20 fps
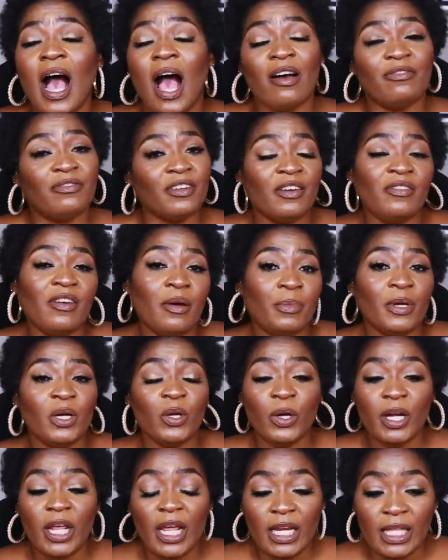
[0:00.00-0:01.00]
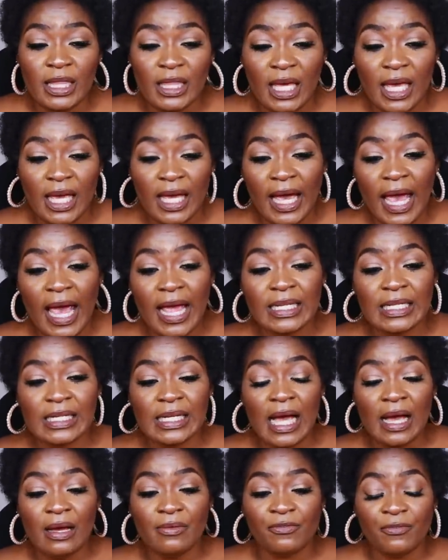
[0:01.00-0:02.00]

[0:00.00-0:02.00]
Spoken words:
I've never been on anything, and